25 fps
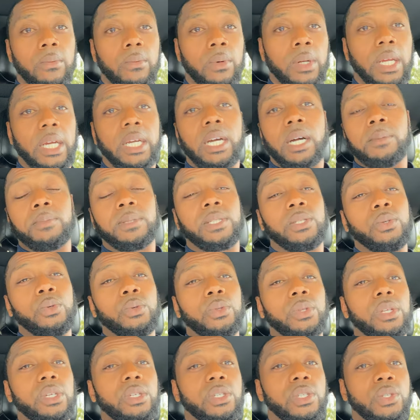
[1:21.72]
When it comes to
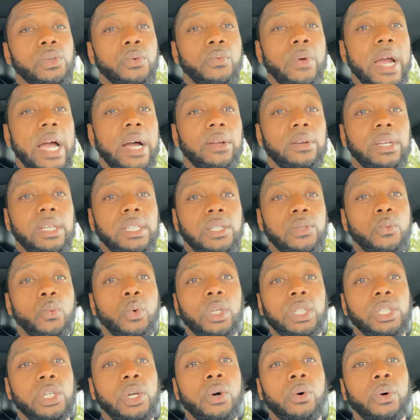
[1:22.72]
the surroundings and
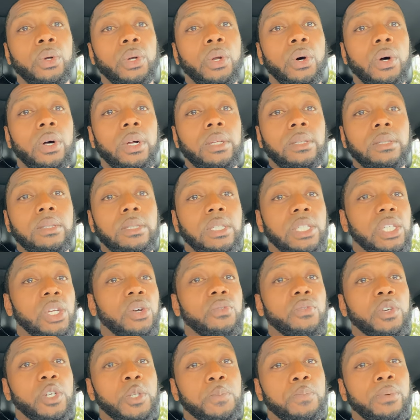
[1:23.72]
what's going on,
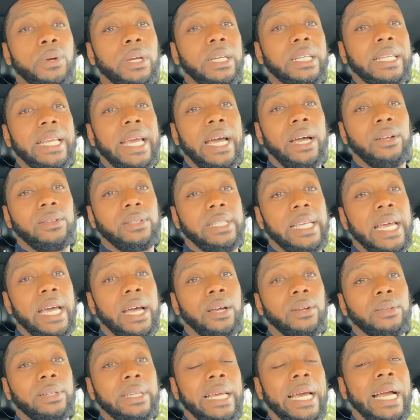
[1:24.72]
silver spring
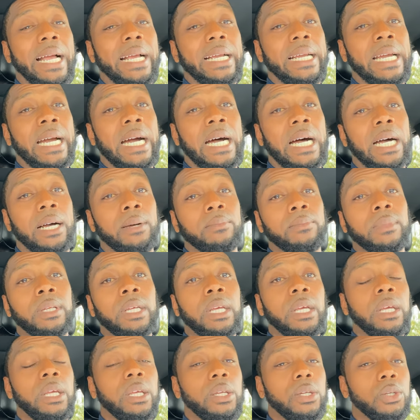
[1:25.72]
downtown dot com
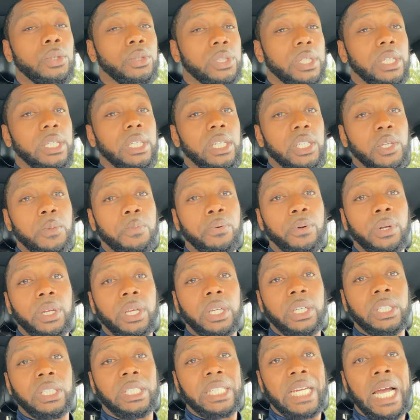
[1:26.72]
usually does a pretty
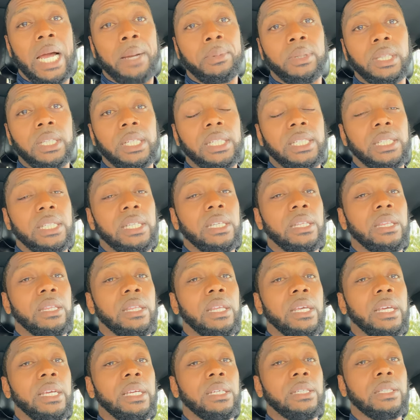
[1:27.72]
good job of listing
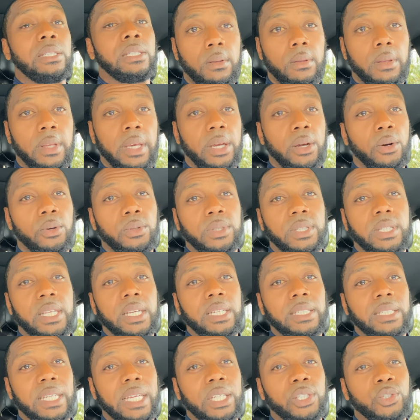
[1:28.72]
things. They host
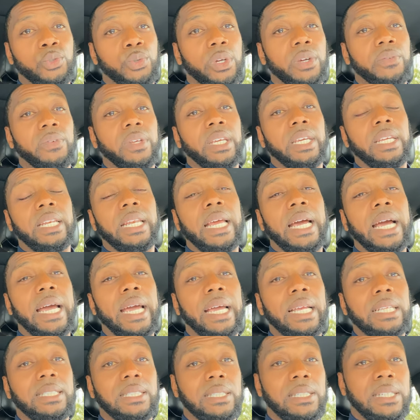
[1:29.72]
things like trivia
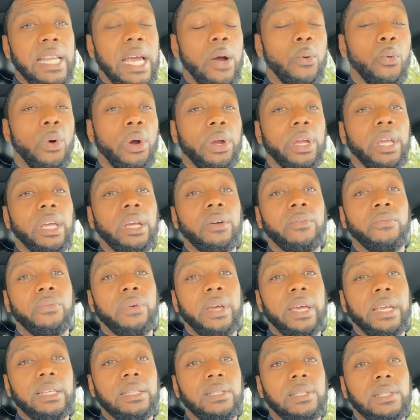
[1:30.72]
nights, networking
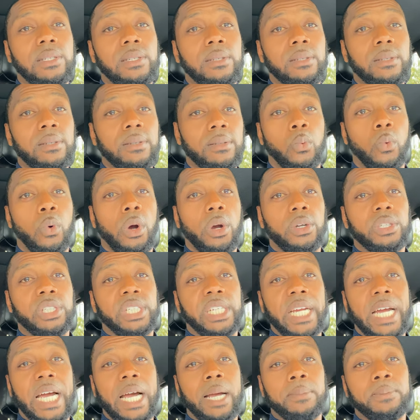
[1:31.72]
events,
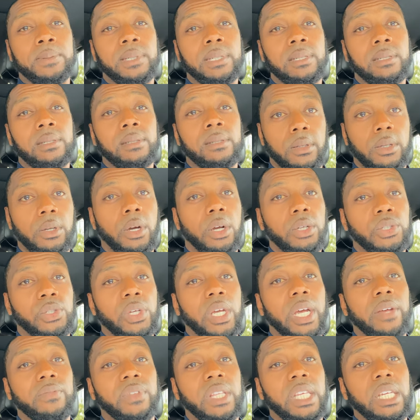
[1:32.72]
workshops. You
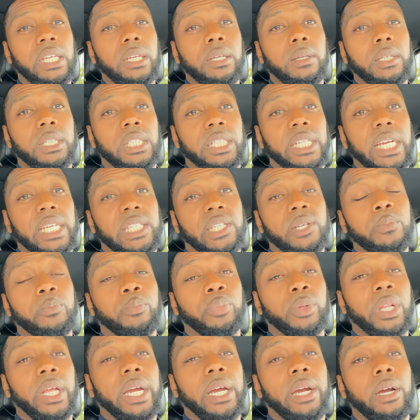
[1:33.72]
also have the Jessup
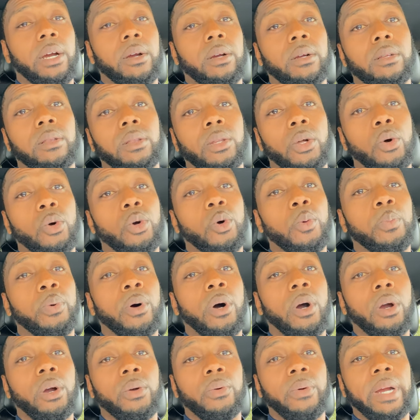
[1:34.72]
Blair local
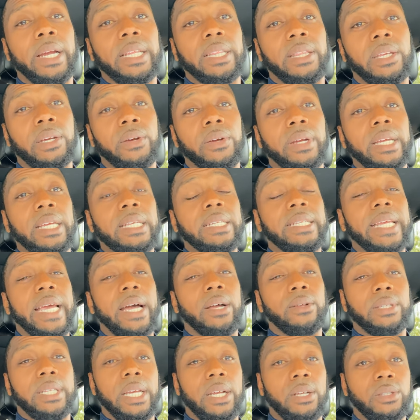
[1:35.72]
park right there in
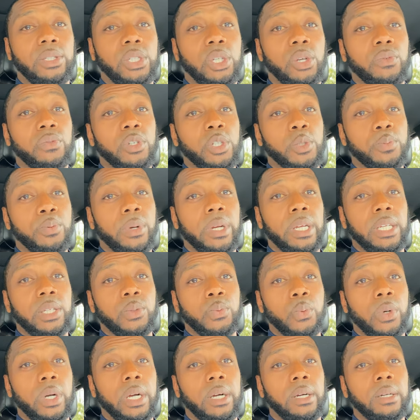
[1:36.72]
downtown Silver Spring
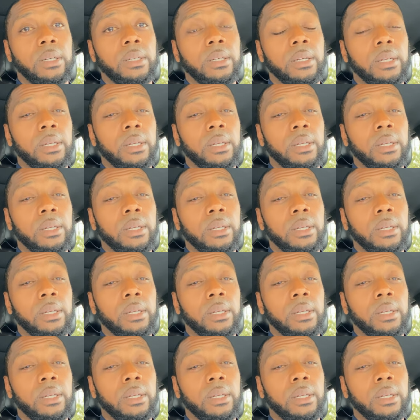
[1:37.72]
as well.